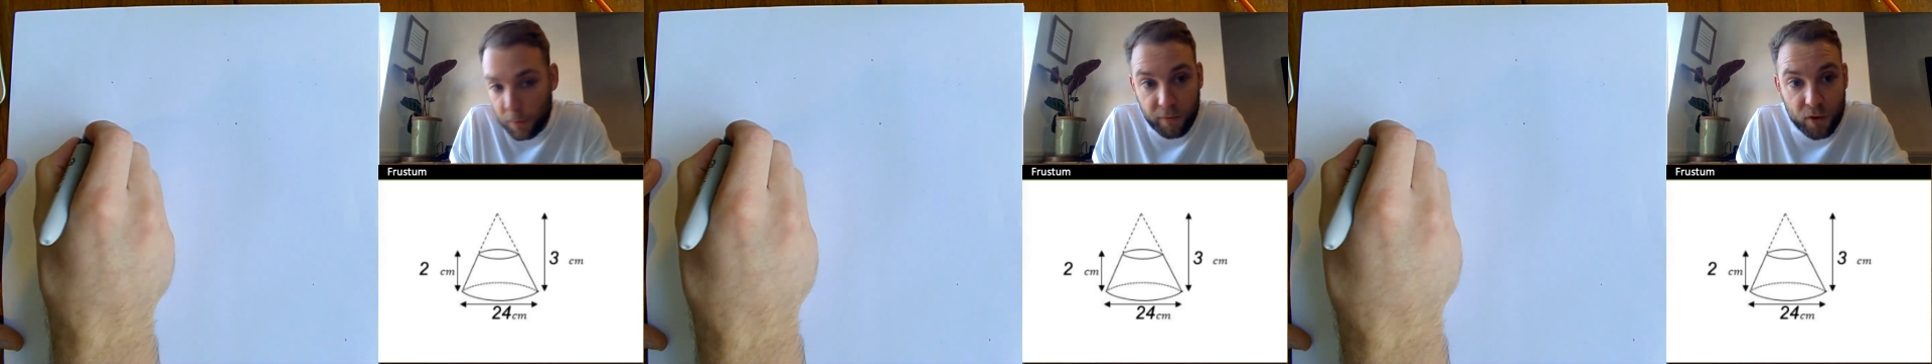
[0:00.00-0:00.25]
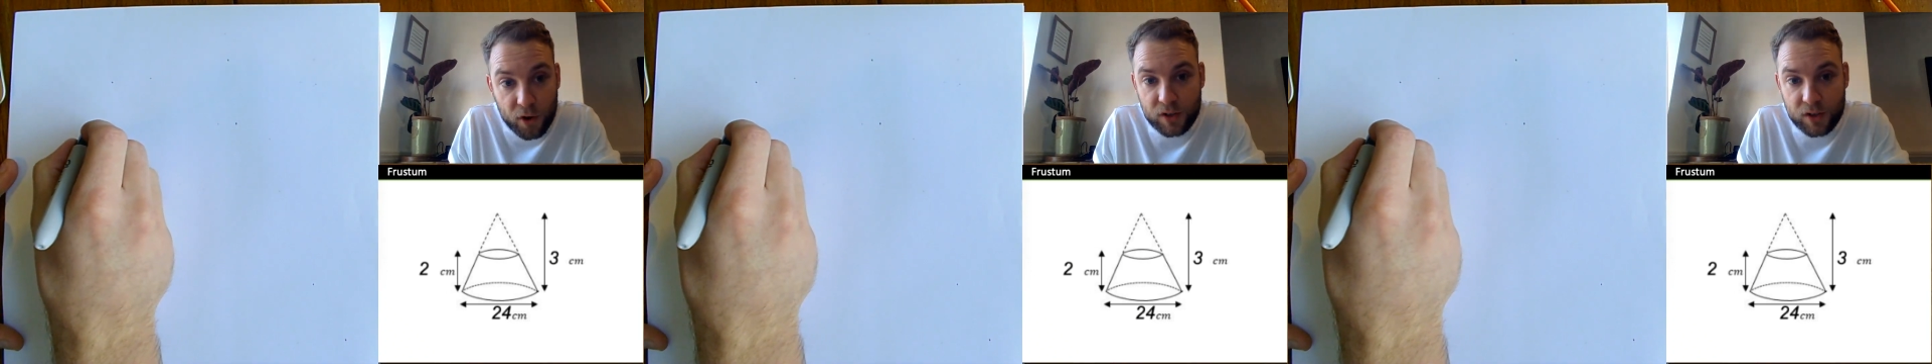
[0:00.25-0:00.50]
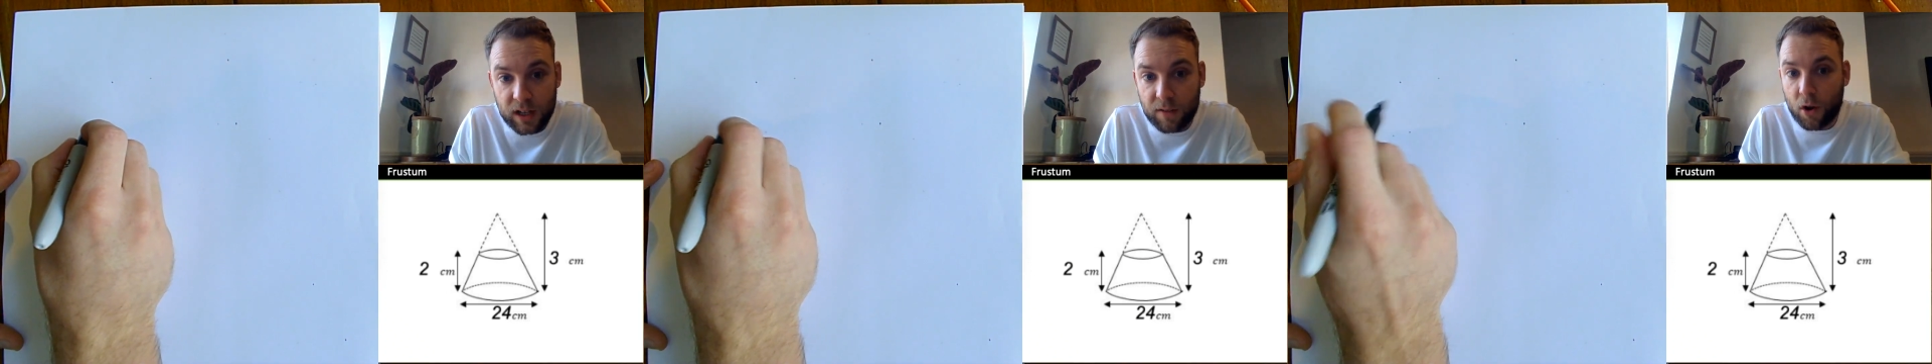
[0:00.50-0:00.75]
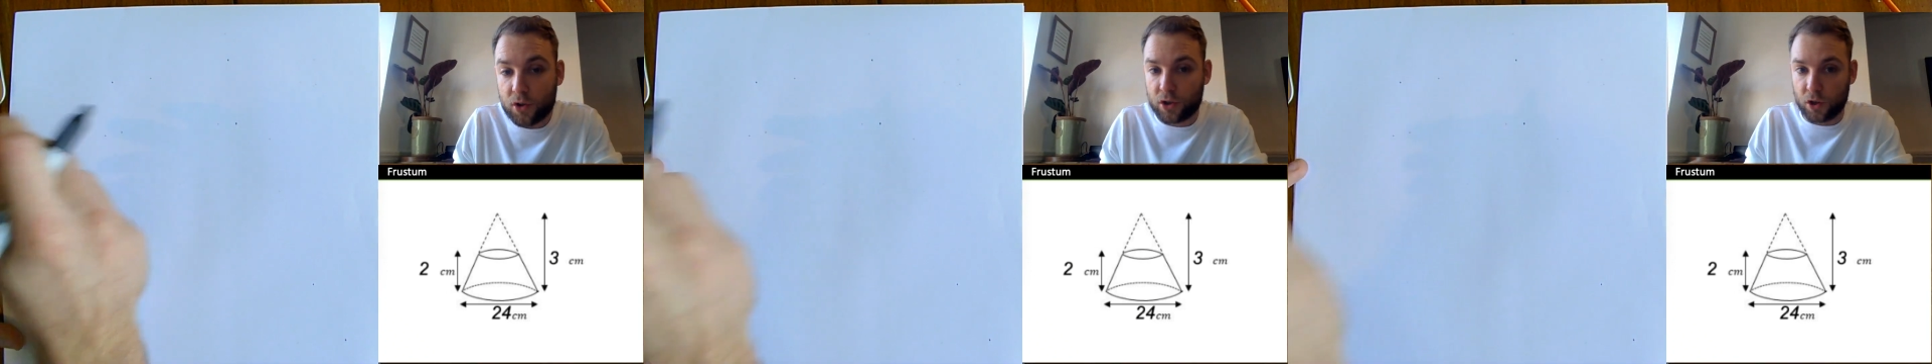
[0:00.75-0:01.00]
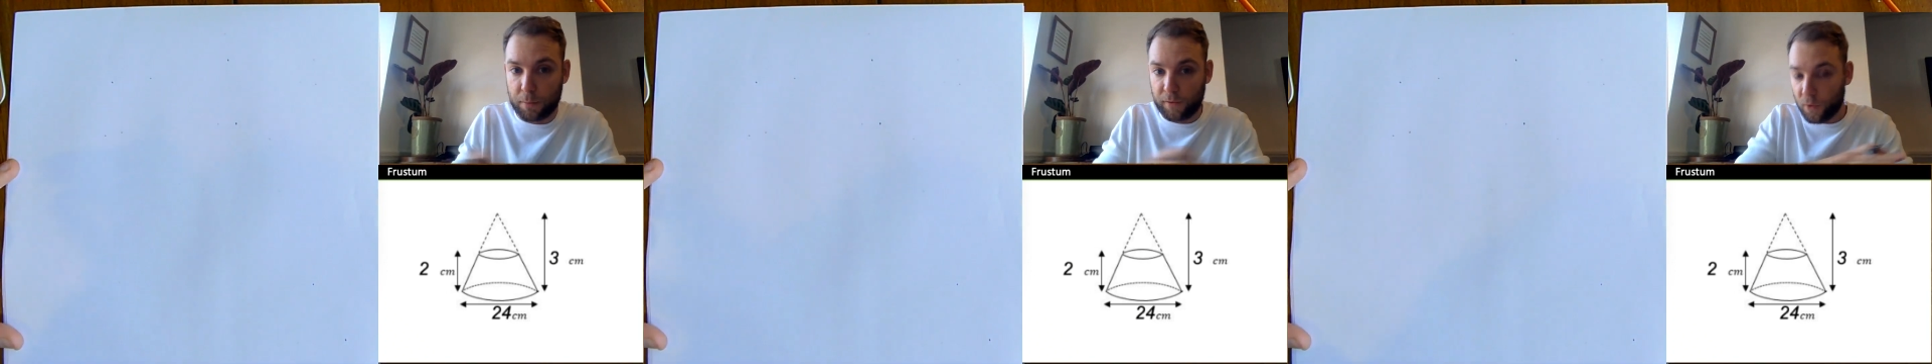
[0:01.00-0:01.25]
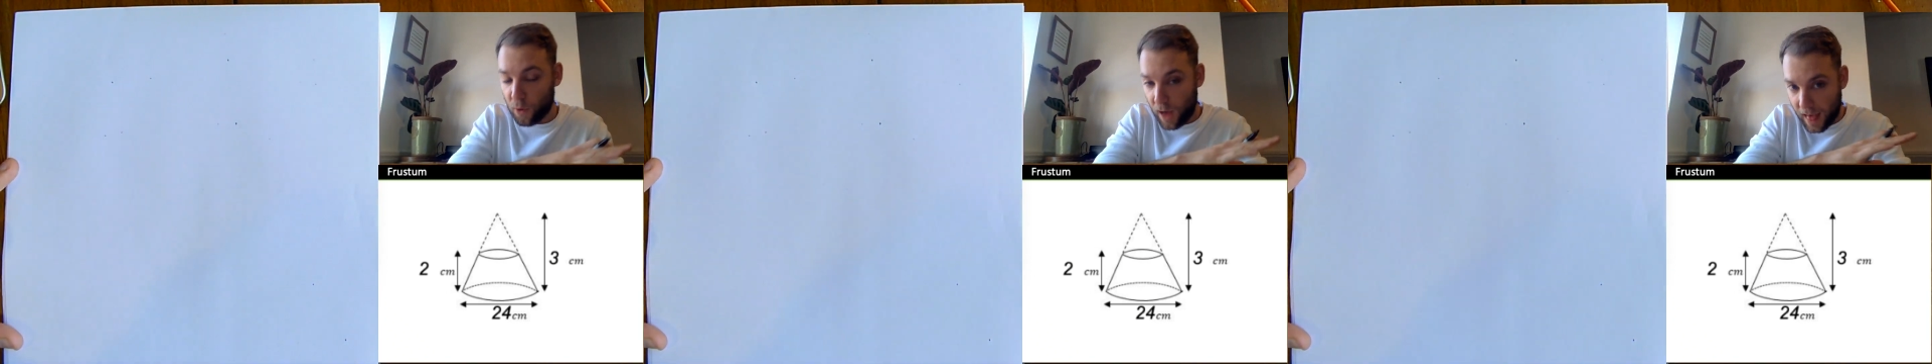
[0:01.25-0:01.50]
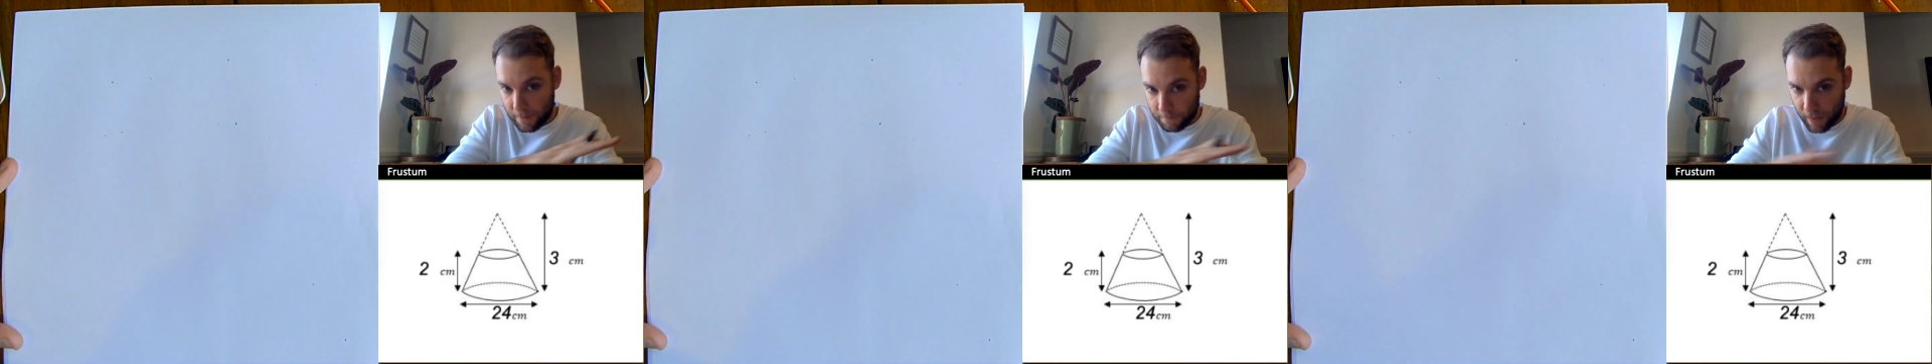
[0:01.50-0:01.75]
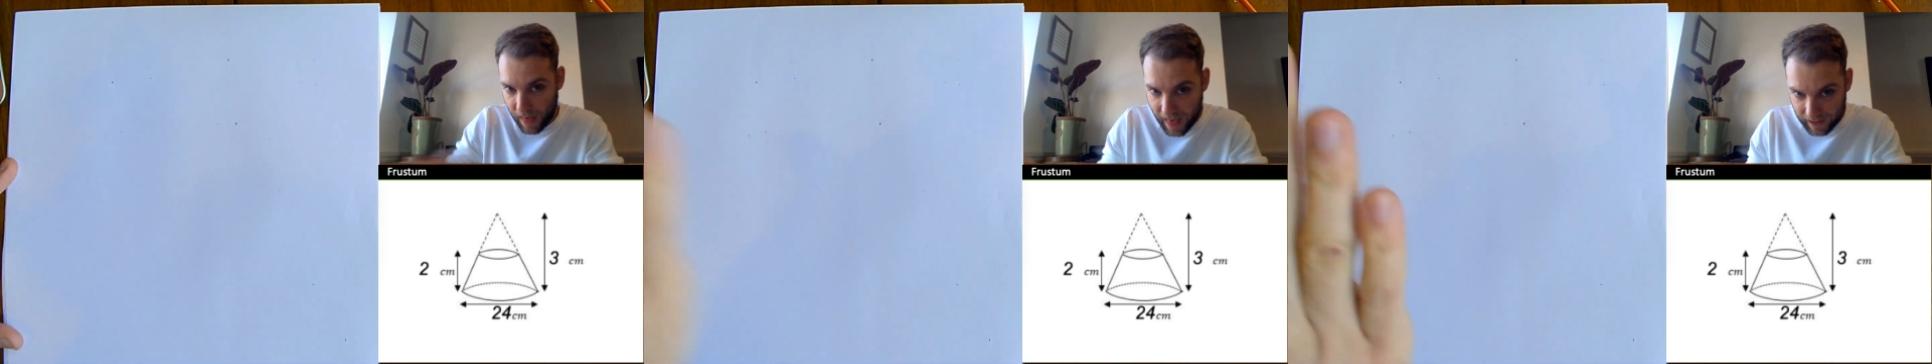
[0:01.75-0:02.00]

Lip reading: the first thing I've got to do before